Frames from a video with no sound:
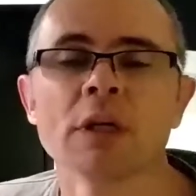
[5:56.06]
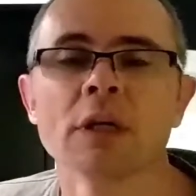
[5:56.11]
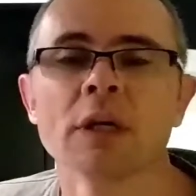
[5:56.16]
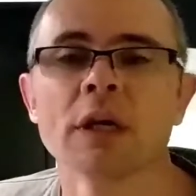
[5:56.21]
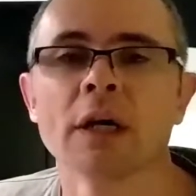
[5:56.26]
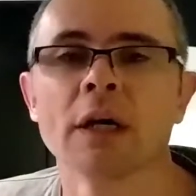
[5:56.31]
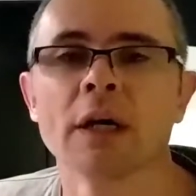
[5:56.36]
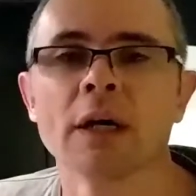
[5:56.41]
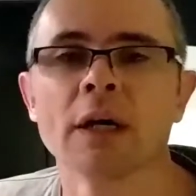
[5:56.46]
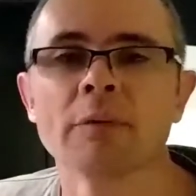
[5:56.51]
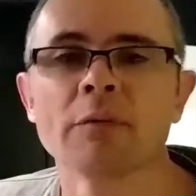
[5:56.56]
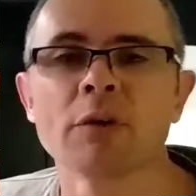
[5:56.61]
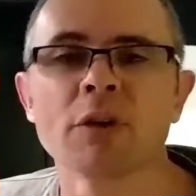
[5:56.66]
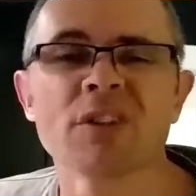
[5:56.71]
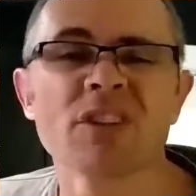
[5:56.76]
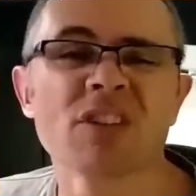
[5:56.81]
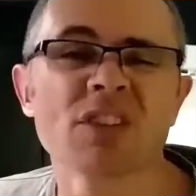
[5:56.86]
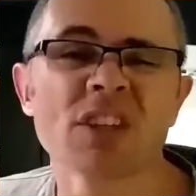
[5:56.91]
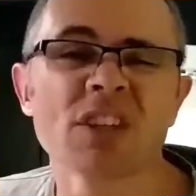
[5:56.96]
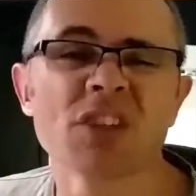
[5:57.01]

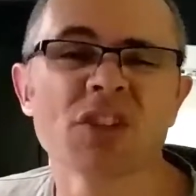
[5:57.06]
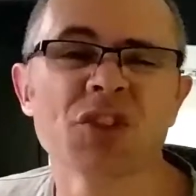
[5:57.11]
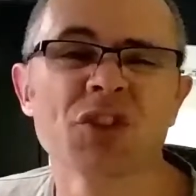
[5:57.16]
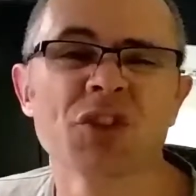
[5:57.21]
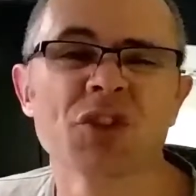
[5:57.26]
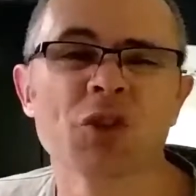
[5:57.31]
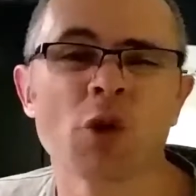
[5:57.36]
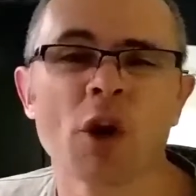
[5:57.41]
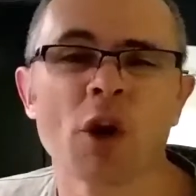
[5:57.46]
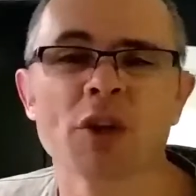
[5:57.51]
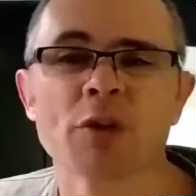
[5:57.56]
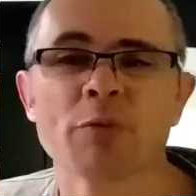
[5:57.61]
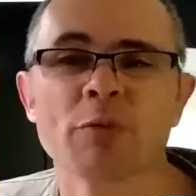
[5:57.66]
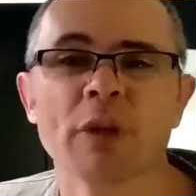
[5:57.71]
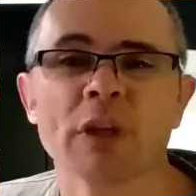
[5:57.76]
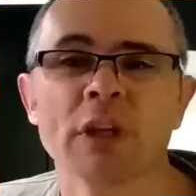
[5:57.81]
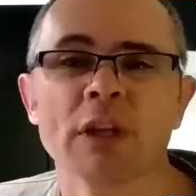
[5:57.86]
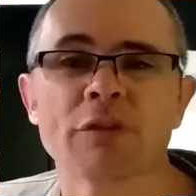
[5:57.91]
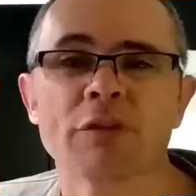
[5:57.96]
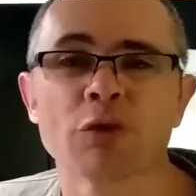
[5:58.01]
These things are designed to
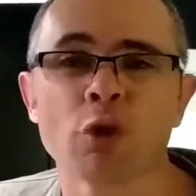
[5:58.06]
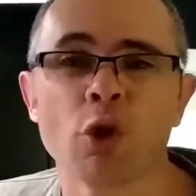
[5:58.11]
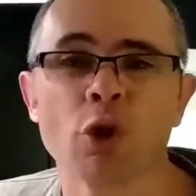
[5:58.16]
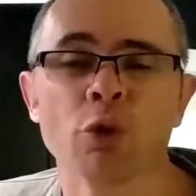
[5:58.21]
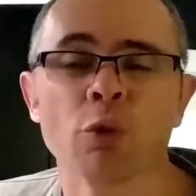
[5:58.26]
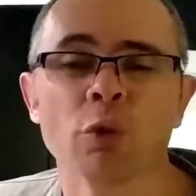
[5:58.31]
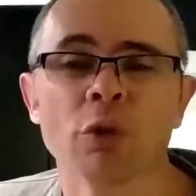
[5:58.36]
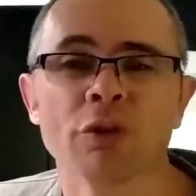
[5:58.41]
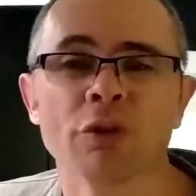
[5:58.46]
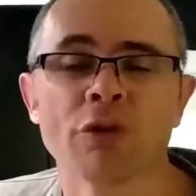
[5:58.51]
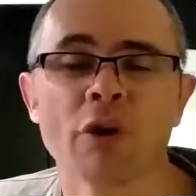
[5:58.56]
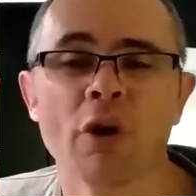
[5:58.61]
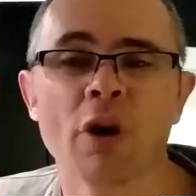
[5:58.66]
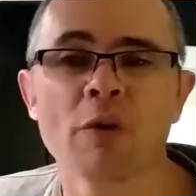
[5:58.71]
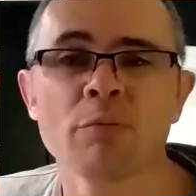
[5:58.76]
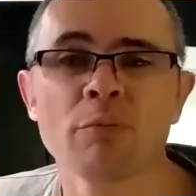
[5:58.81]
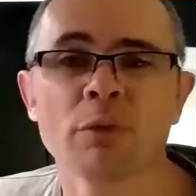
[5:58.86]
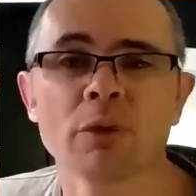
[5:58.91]
be left on all the time,